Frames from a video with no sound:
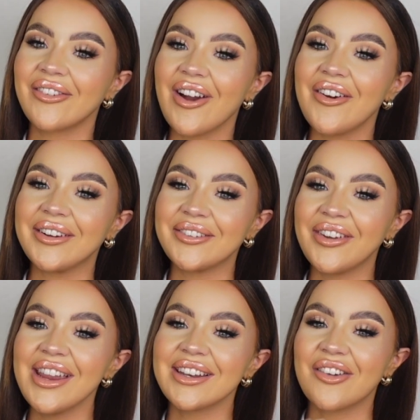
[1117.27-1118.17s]
Whoa, it's
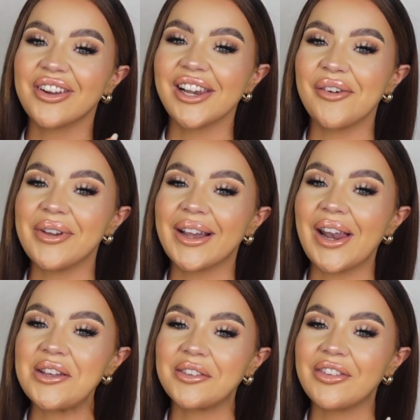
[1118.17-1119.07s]
weird coming a little bit
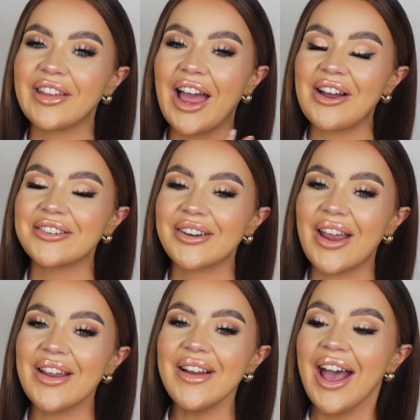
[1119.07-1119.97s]
closer for the
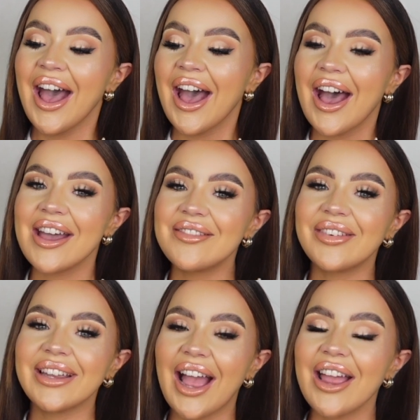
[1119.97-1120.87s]
outro,
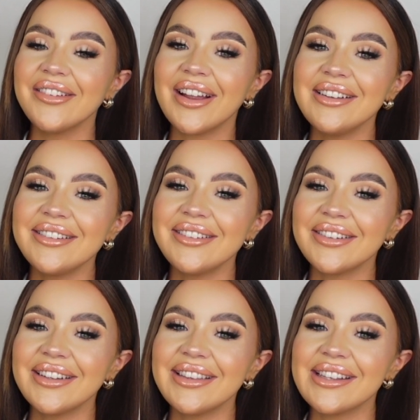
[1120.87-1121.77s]
but yeah, I hope you guys
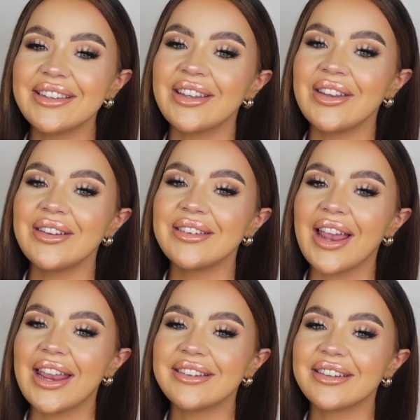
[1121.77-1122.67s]
enjoyed this huge
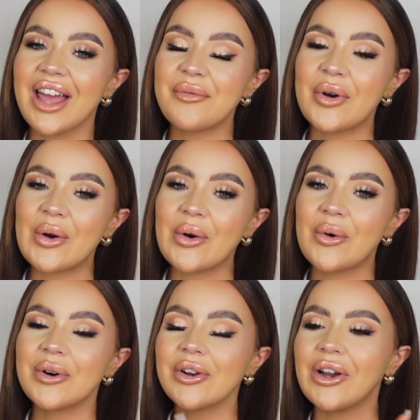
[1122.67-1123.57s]
H&M
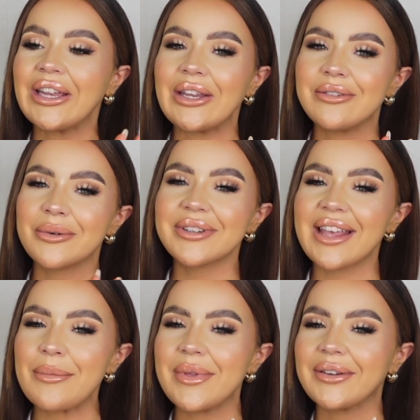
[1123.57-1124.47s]
haul. Well, not huge, I want to
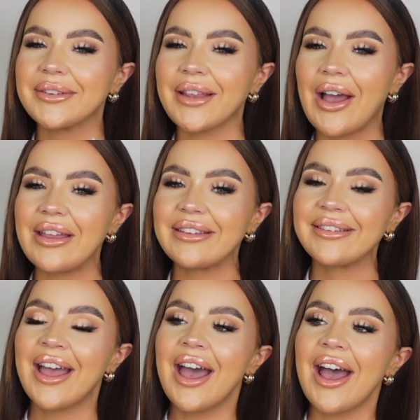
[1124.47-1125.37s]
say middle-sized.
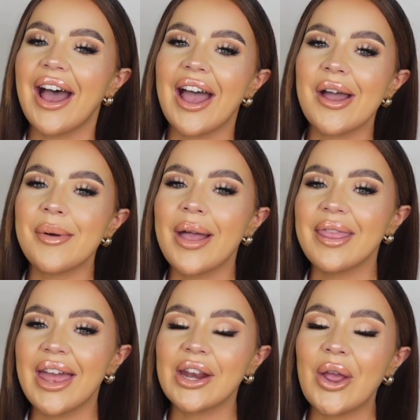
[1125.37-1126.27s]
And
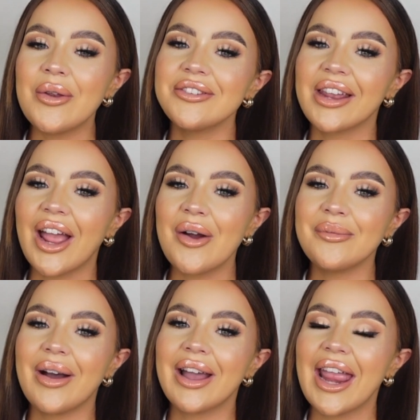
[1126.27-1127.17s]
then go and check out
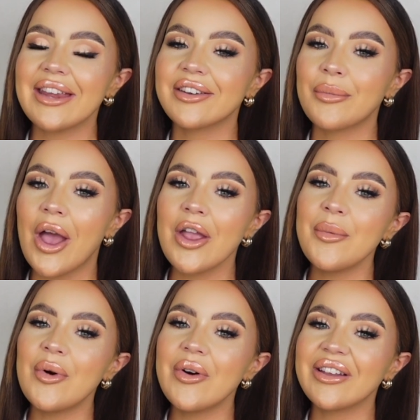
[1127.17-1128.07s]
my H&M home
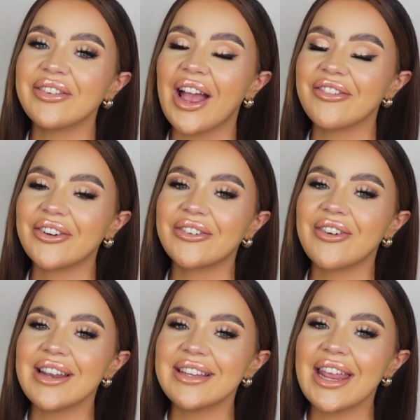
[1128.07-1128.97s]
haul if you haven't
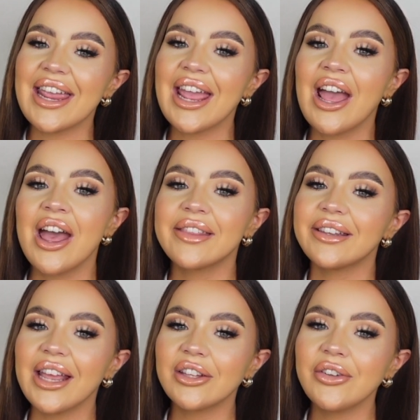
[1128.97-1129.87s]
already. The
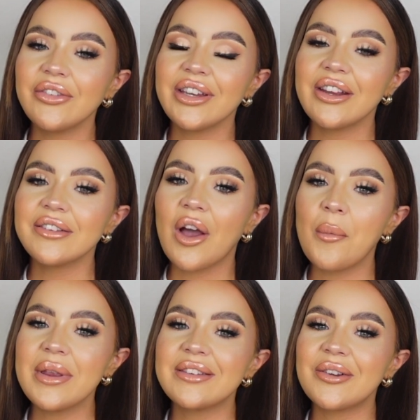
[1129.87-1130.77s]
next few videos I'll
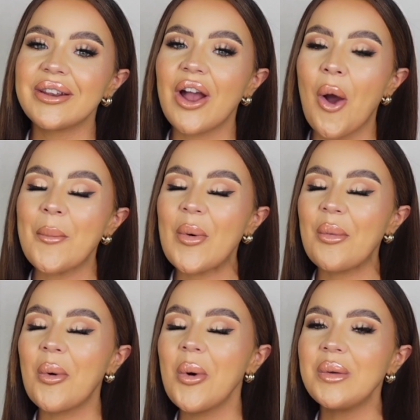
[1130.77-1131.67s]
be doing are
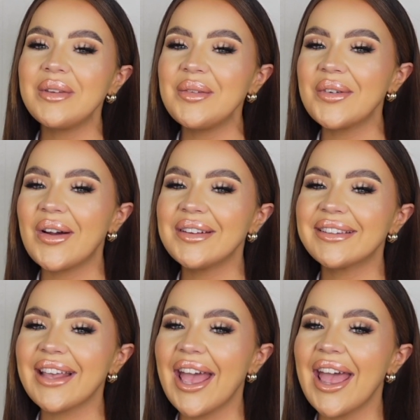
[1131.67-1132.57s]
more autumn
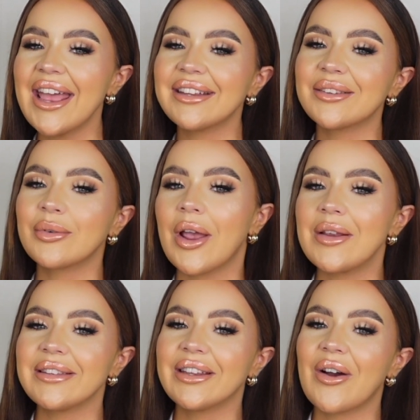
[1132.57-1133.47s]
content, some
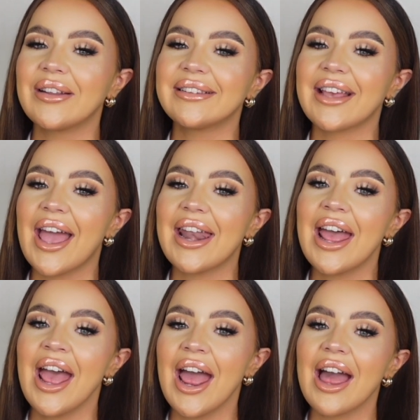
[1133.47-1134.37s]
cozy content,
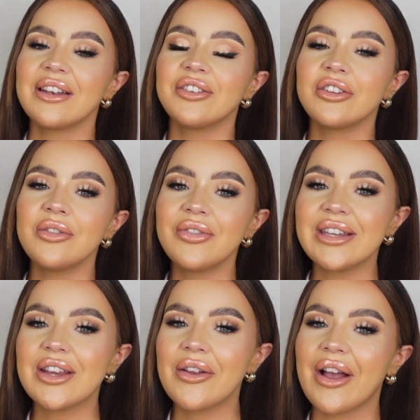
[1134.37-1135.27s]
and just some
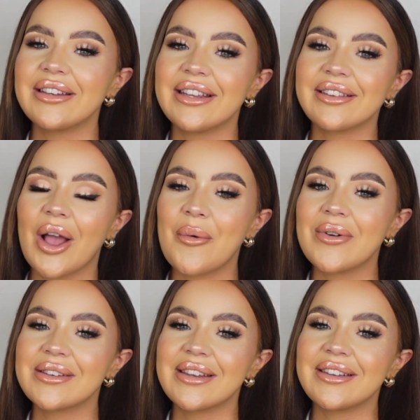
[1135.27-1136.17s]
video ideas I
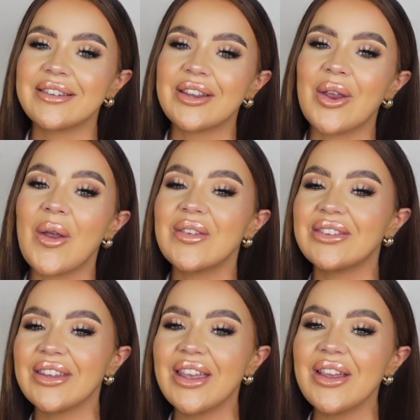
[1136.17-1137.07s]
wanted to
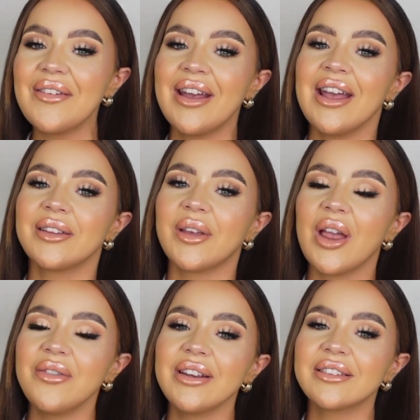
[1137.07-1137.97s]
do. So I
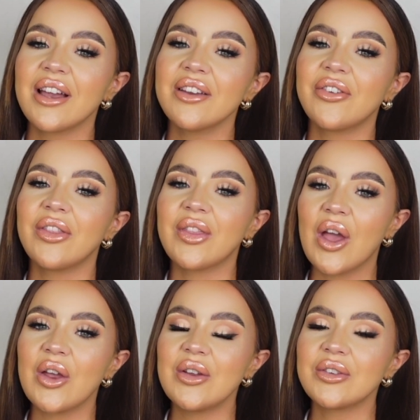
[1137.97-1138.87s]
hope you're excited for
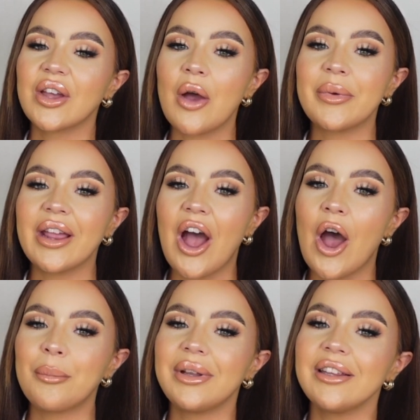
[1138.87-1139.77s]
those coming
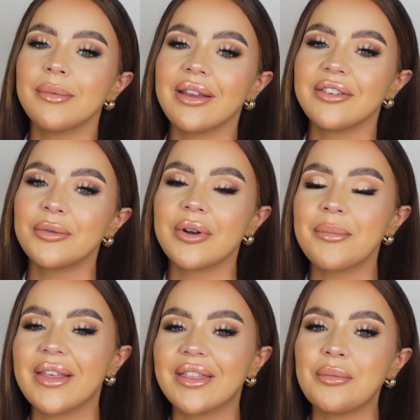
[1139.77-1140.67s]
up. Please smash this one a
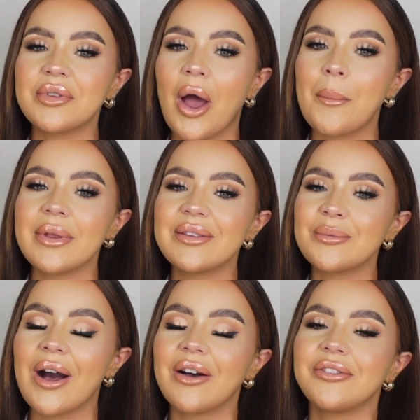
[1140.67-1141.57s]
big thumbs up as
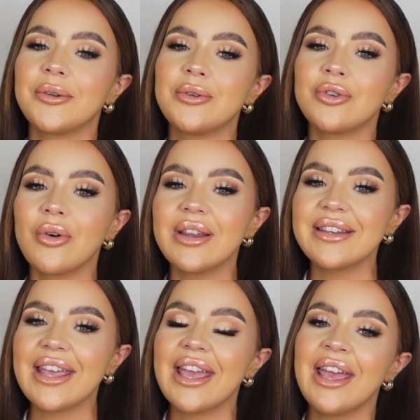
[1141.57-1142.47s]
if you enjoyed
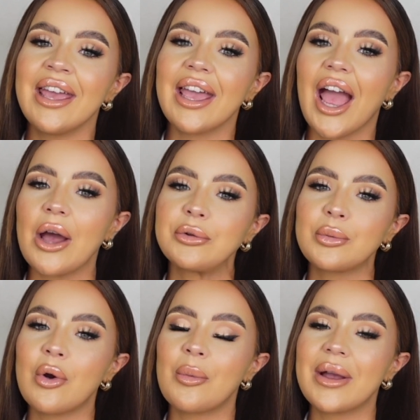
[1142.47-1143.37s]
it. It helps
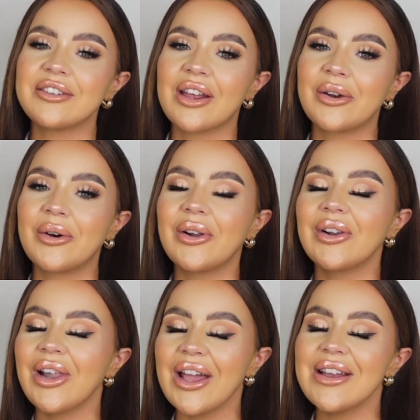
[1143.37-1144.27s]
support my channel
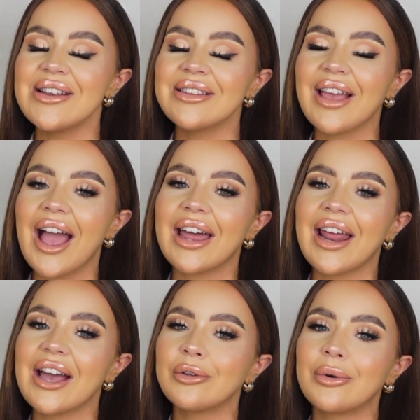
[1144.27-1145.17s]
loads, and
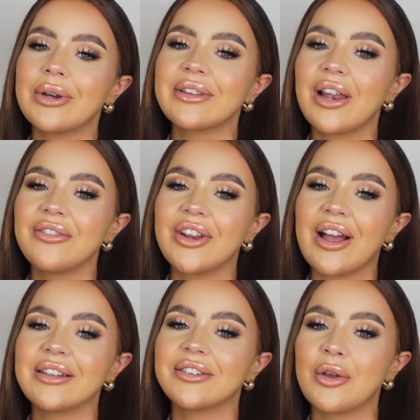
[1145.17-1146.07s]
as always I love you
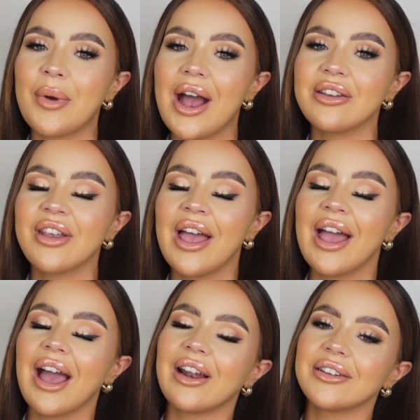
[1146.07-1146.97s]
guys so much,
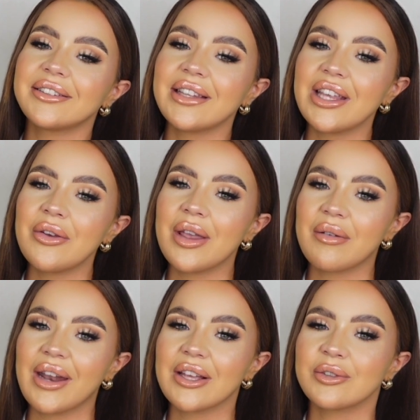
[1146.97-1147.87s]
and I'll see you in
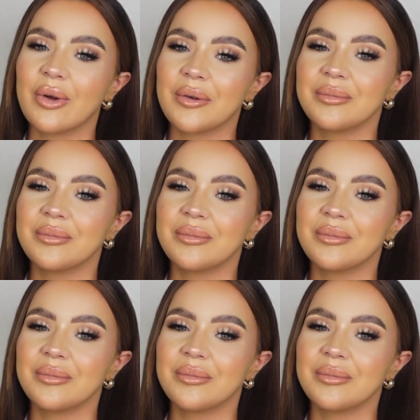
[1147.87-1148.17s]
my next one.